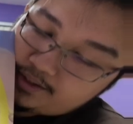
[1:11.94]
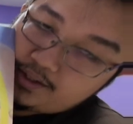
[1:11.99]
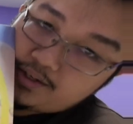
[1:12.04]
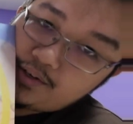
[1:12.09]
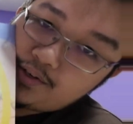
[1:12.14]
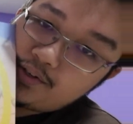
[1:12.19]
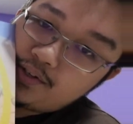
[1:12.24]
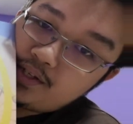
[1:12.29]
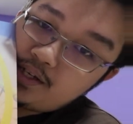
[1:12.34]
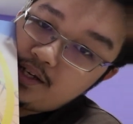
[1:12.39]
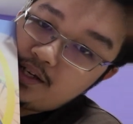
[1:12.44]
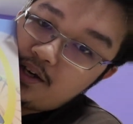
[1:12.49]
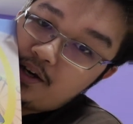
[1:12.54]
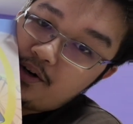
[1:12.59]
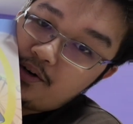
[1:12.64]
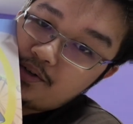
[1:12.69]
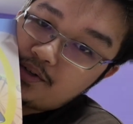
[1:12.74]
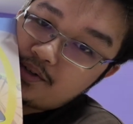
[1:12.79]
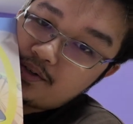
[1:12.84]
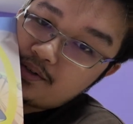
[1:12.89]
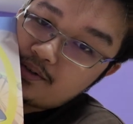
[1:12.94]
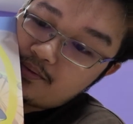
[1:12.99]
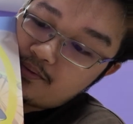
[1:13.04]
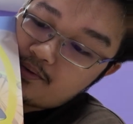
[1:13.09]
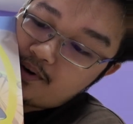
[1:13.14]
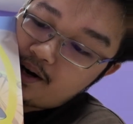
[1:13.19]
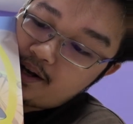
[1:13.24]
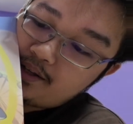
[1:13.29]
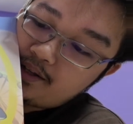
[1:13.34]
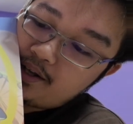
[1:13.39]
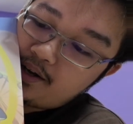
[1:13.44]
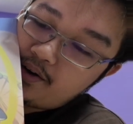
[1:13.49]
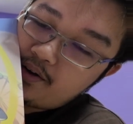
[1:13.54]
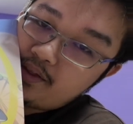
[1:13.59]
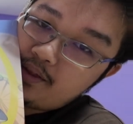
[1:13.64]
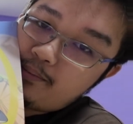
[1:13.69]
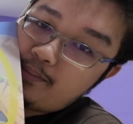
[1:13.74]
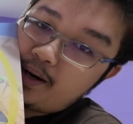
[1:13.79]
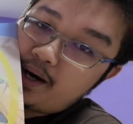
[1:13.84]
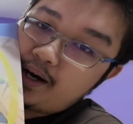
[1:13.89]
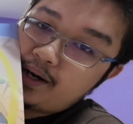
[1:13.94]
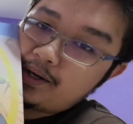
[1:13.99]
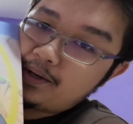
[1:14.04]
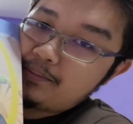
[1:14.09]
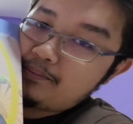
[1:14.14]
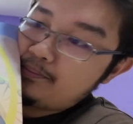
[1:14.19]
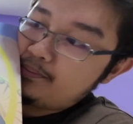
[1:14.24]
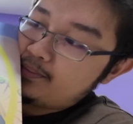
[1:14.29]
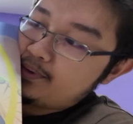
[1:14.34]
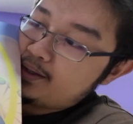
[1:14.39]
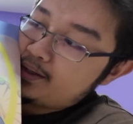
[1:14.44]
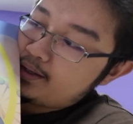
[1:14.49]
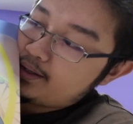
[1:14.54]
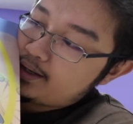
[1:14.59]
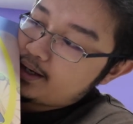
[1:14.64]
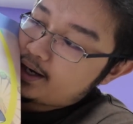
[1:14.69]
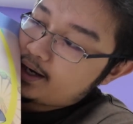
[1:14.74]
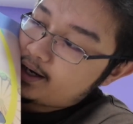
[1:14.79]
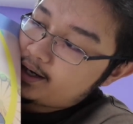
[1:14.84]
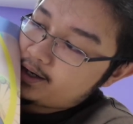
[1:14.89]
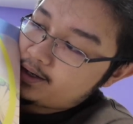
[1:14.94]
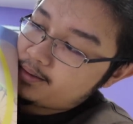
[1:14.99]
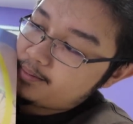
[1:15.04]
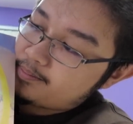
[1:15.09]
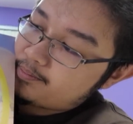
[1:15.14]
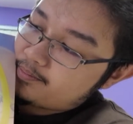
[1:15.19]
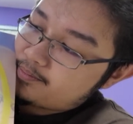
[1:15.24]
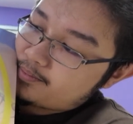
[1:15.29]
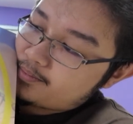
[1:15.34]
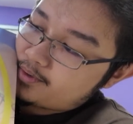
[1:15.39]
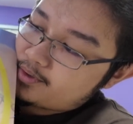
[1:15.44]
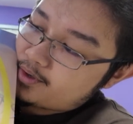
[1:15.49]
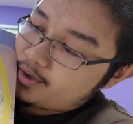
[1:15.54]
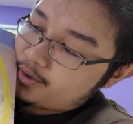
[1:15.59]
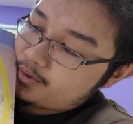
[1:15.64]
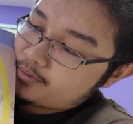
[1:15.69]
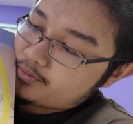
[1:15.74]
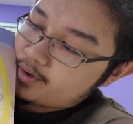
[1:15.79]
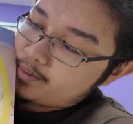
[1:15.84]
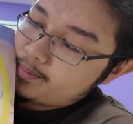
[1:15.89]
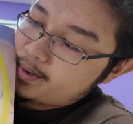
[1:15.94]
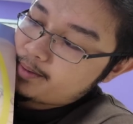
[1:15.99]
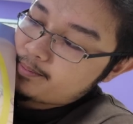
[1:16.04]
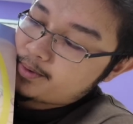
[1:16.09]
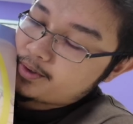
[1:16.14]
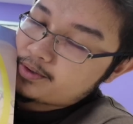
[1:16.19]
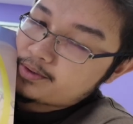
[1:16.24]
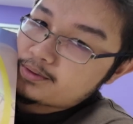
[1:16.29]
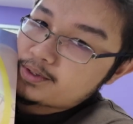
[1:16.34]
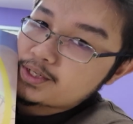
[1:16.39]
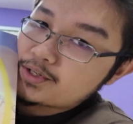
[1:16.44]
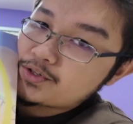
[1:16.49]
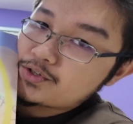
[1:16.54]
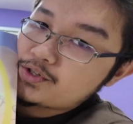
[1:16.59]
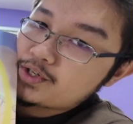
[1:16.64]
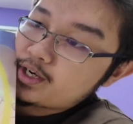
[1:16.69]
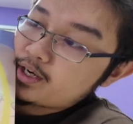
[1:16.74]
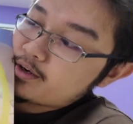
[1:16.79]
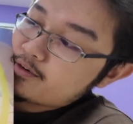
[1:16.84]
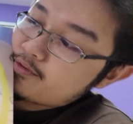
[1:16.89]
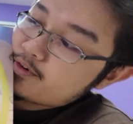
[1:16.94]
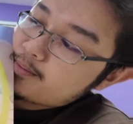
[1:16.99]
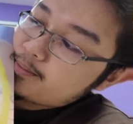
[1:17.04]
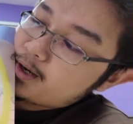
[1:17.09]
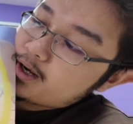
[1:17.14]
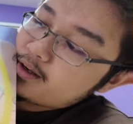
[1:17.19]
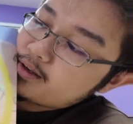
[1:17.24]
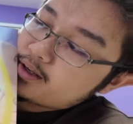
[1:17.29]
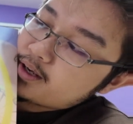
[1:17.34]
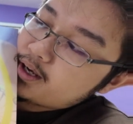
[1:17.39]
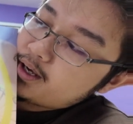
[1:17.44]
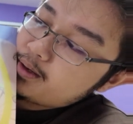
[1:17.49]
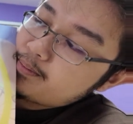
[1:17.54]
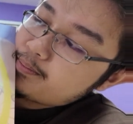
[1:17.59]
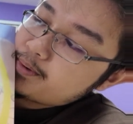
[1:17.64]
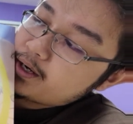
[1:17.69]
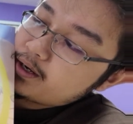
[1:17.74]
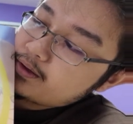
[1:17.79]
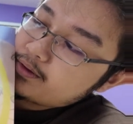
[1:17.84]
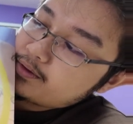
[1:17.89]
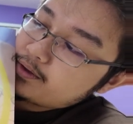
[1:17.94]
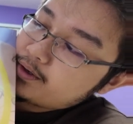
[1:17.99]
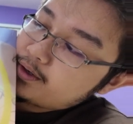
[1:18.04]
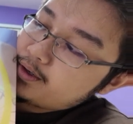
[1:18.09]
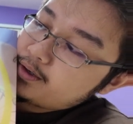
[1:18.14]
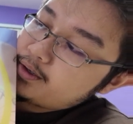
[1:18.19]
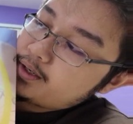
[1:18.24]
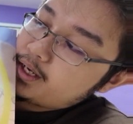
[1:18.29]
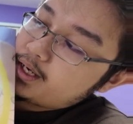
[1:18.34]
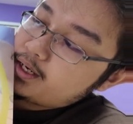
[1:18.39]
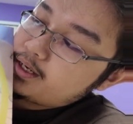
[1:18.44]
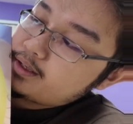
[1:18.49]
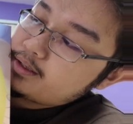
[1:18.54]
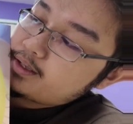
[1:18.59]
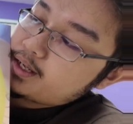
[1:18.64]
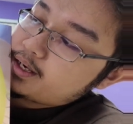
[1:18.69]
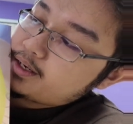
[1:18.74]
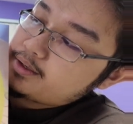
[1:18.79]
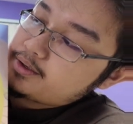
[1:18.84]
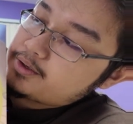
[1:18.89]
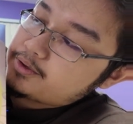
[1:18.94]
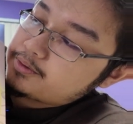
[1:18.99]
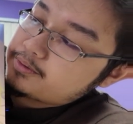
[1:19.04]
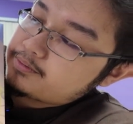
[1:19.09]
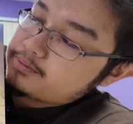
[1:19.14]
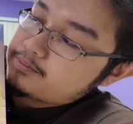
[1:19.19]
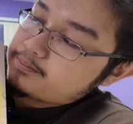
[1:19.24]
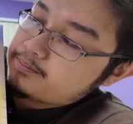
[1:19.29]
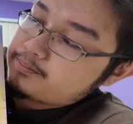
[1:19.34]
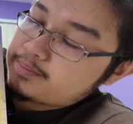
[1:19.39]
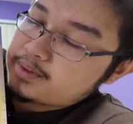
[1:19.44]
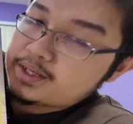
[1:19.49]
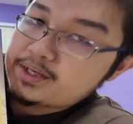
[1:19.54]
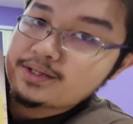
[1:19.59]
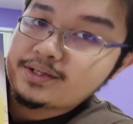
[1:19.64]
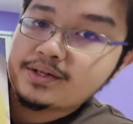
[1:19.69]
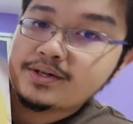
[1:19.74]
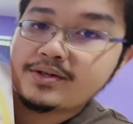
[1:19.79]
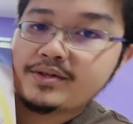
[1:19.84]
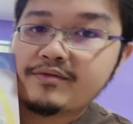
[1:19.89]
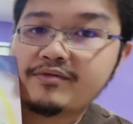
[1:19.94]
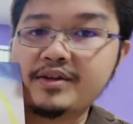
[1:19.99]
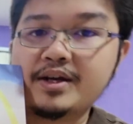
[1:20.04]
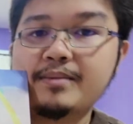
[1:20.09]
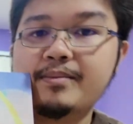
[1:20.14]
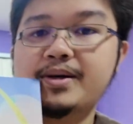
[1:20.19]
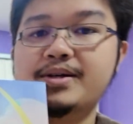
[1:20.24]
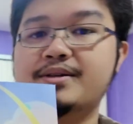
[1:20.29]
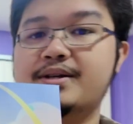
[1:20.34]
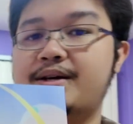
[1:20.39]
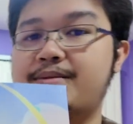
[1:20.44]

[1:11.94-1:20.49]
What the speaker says: There's Eos right there in the bottom. I don't remember this chick from Honkai Impact 3rd, and I don't play Tears of Themis.